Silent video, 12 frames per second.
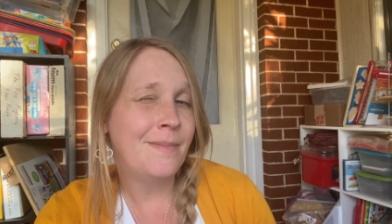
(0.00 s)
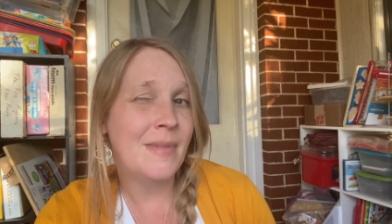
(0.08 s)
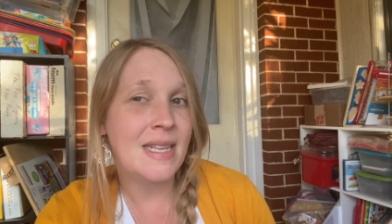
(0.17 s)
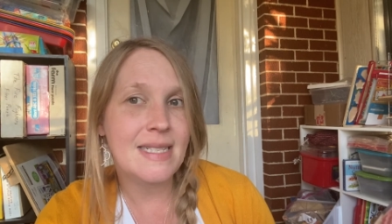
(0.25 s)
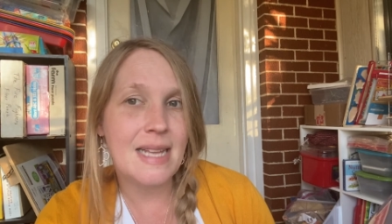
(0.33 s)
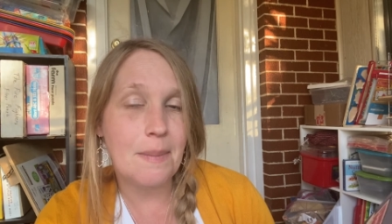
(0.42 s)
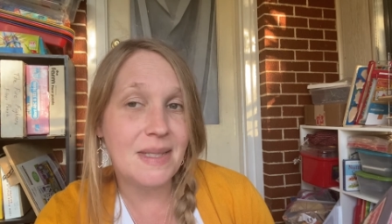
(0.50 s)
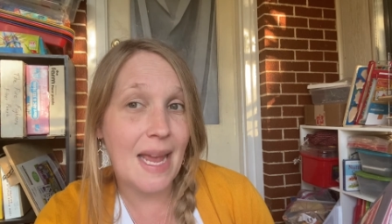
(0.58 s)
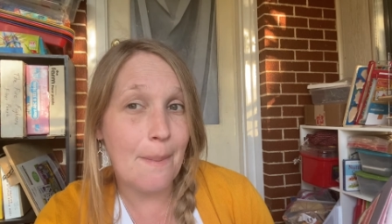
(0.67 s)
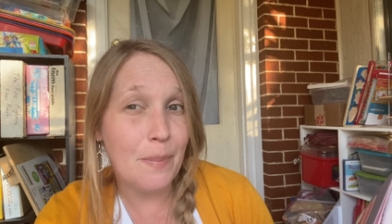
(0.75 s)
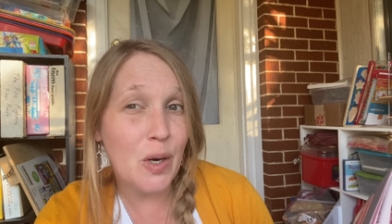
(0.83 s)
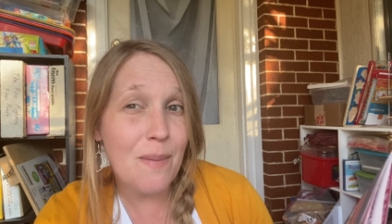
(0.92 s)

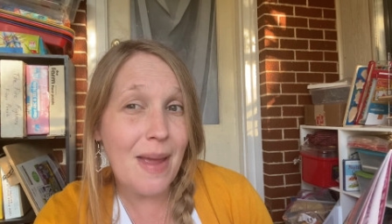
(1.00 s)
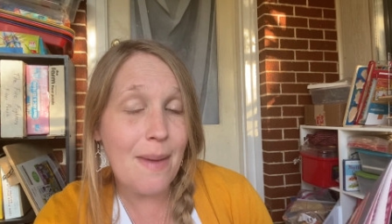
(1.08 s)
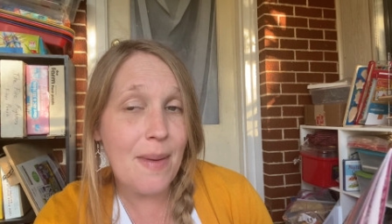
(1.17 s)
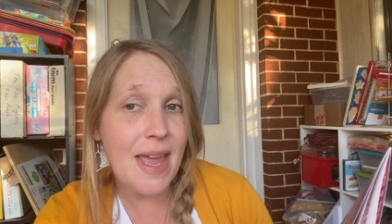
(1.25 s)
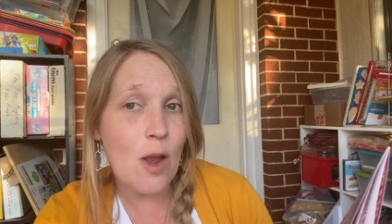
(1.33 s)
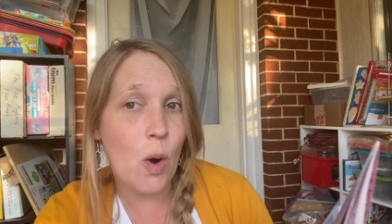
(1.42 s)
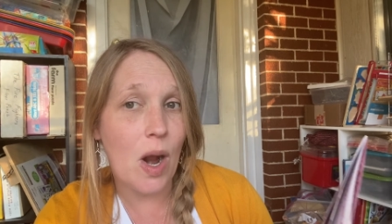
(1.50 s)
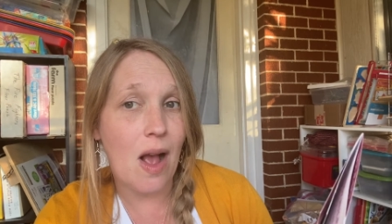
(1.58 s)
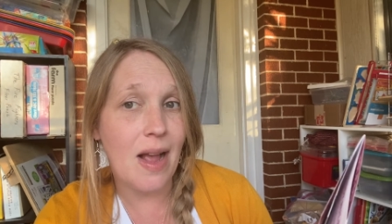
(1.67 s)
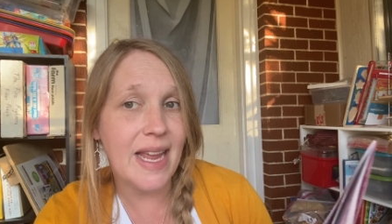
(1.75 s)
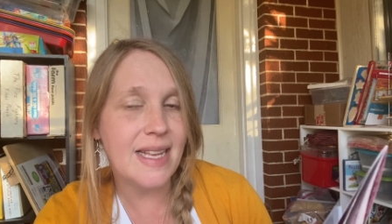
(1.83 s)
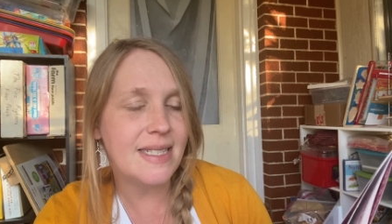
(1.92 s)
September maybe or
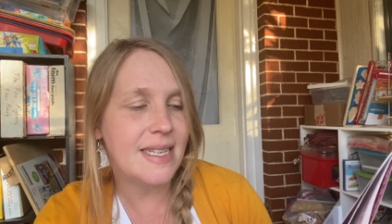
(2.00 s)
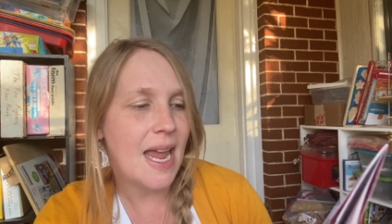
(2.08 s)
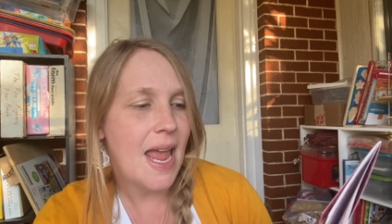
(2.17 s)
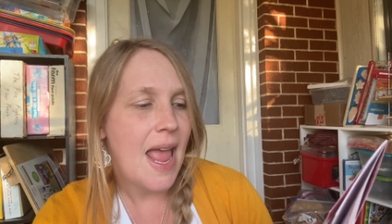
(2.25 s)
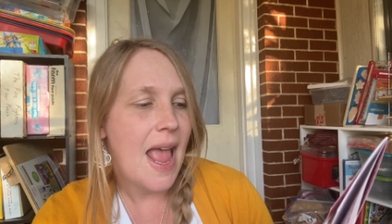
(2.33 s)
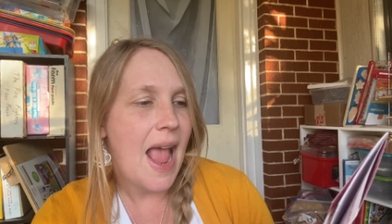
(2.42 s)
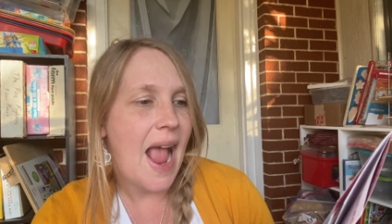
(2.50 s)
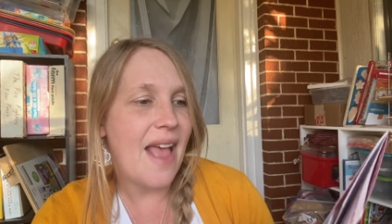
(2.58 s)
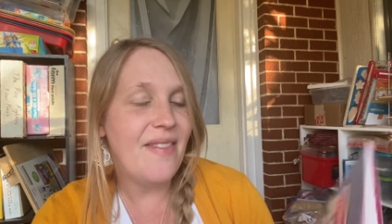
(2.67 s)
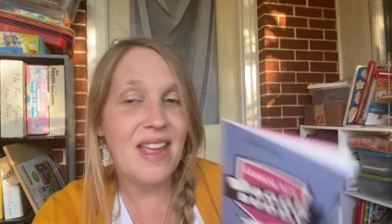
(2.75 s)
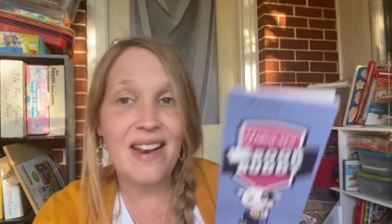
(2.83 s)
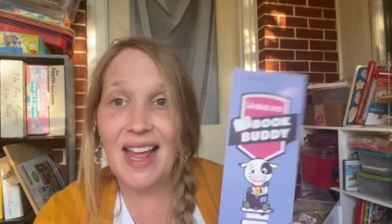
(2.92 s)
August.
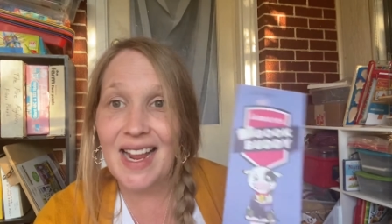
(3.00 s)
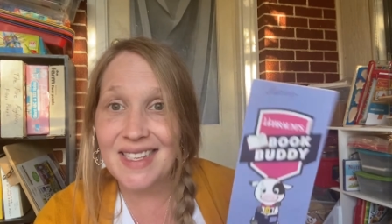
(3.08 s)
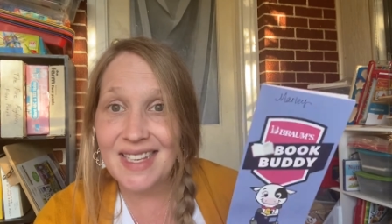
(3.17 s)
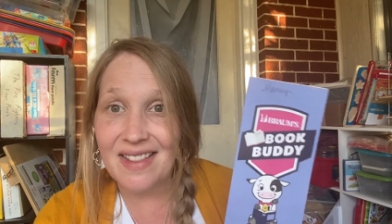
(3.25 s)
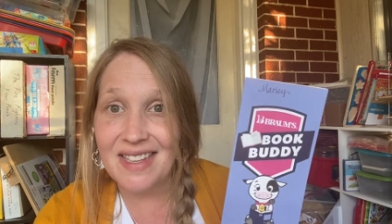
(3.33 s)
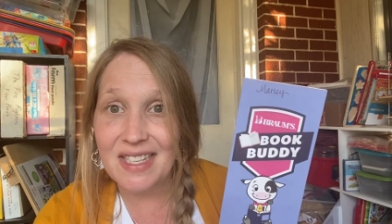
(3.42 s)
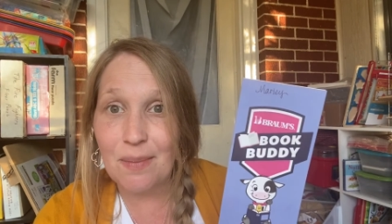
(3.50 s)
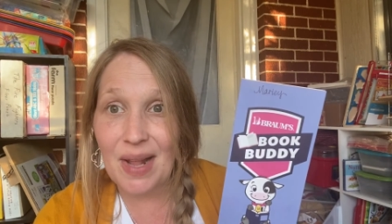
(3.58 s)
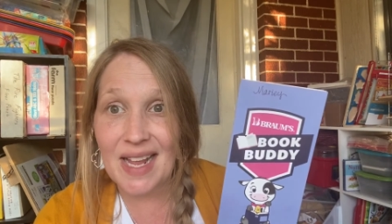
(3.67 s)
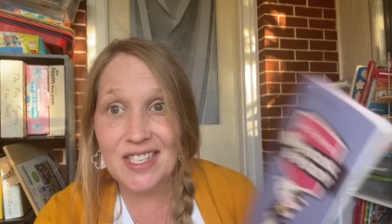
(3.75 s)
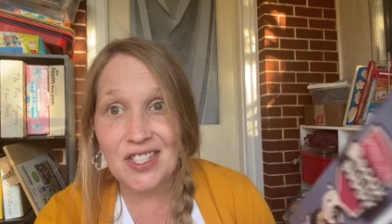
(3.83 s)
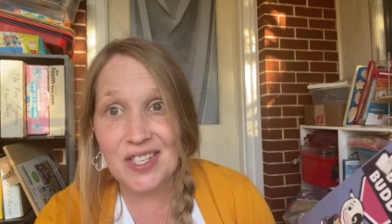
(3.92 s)
And then, like I said, the
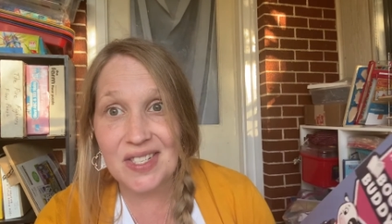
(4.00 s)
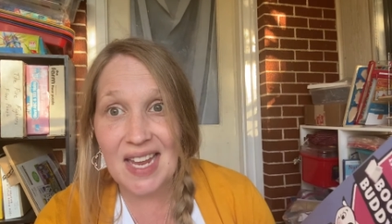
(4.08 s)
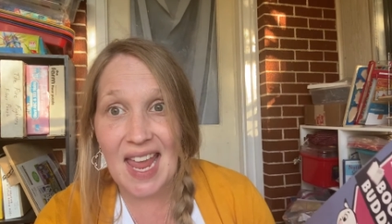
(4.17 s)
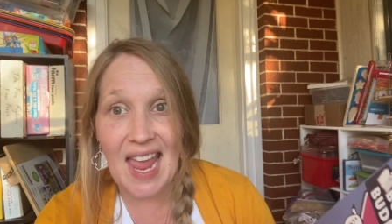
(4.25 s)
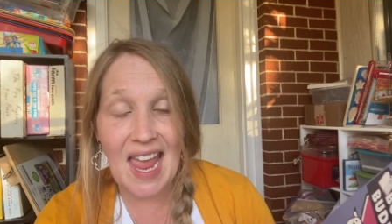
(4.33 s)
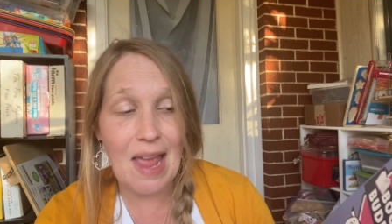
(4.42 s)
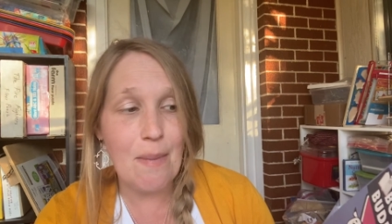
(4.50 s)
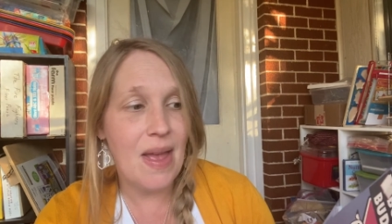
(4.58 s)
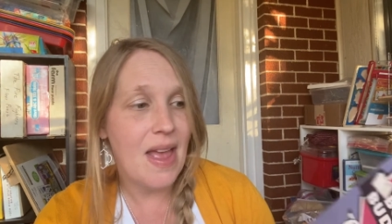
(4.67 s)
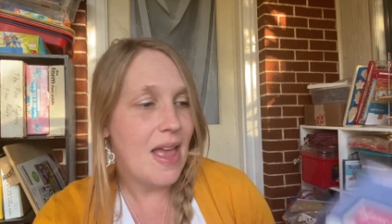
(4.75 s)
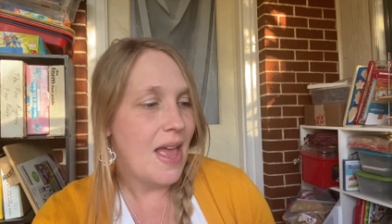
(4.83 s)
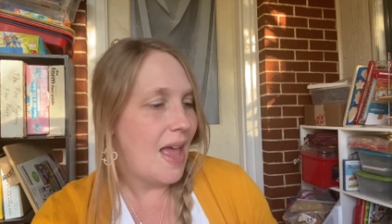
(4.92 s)
supplies just came
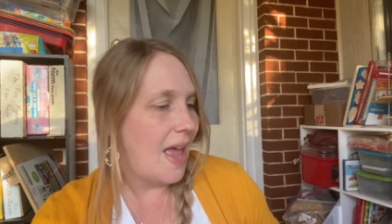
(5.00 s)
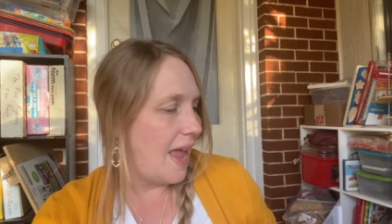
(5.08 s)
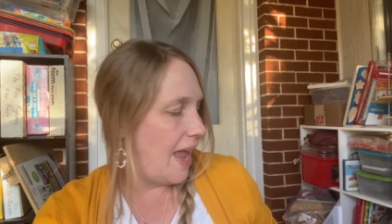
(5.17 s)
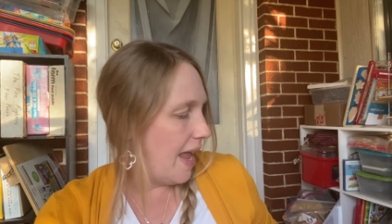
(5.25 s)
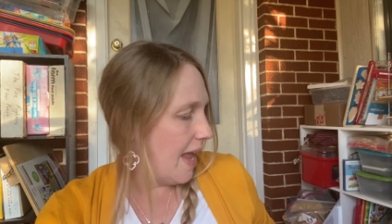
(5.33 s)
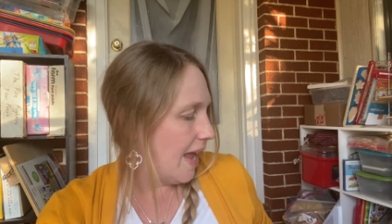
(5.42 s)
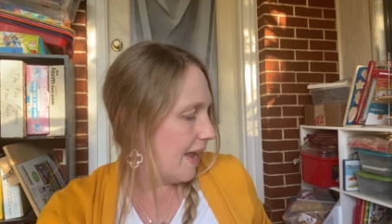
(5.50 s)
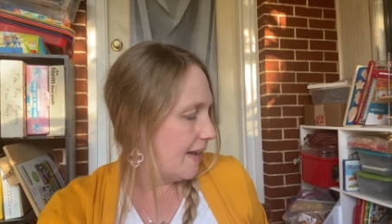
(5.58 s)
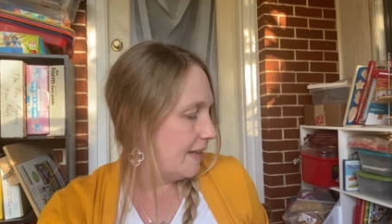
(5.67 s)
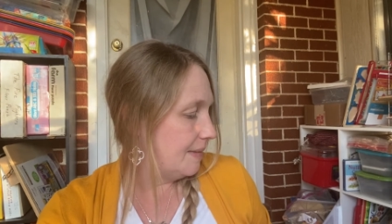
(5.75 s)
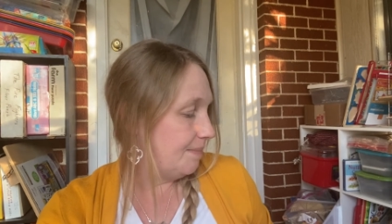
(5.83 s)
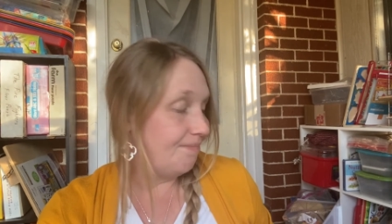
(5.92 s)

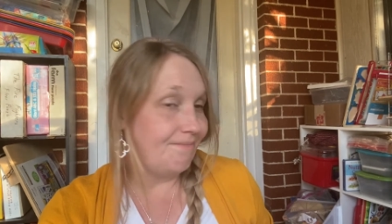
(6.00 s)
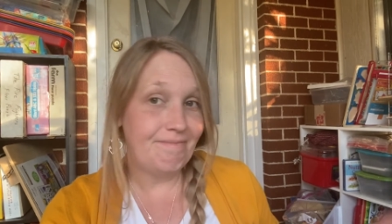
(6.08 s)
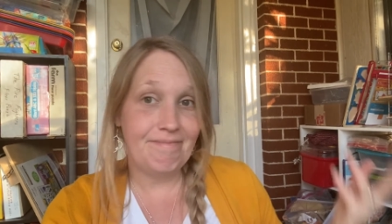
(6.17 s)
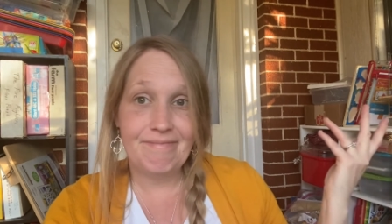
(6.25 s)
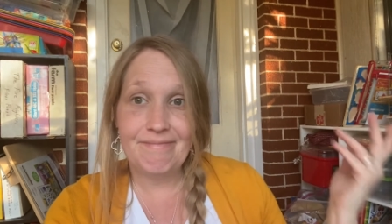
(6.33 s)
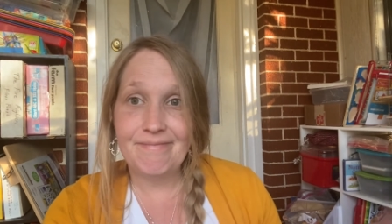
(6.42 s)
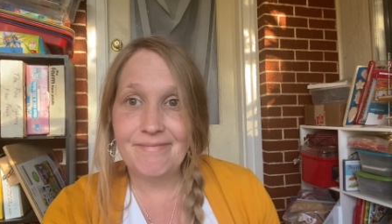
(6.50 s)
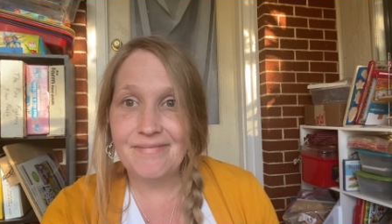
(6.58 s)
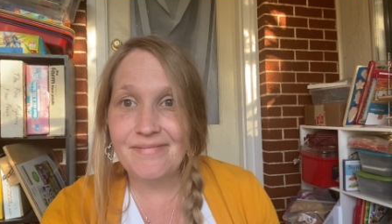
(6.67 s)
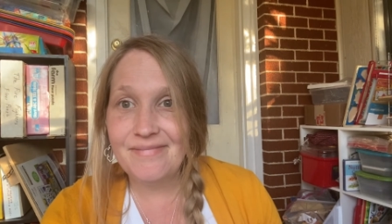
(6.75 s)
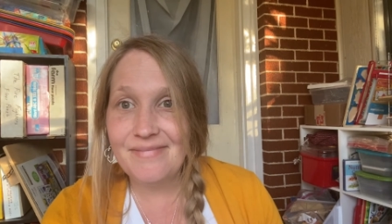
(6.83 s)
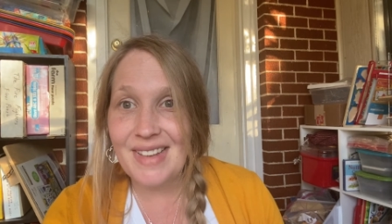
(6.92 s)
and
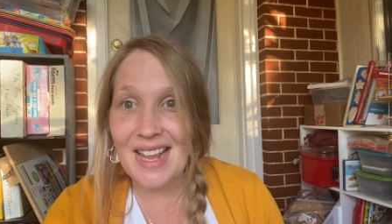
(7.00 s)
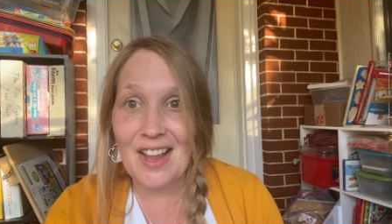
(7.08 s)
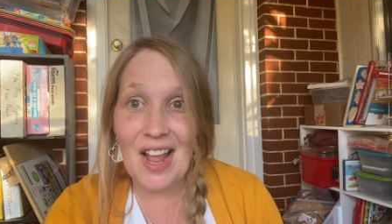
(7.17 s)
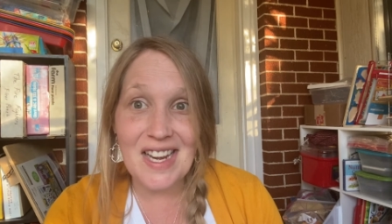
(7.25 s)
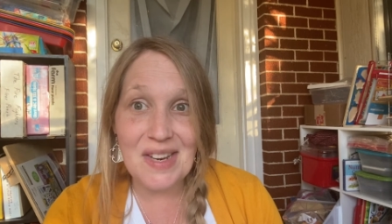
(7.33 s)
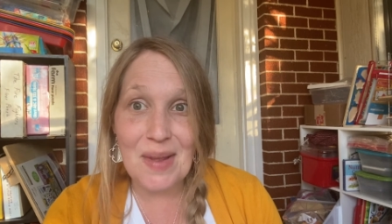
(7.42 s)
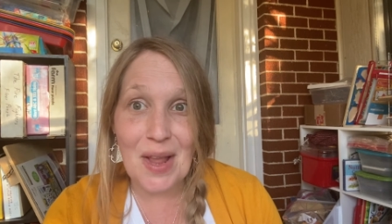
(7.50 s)
you had to be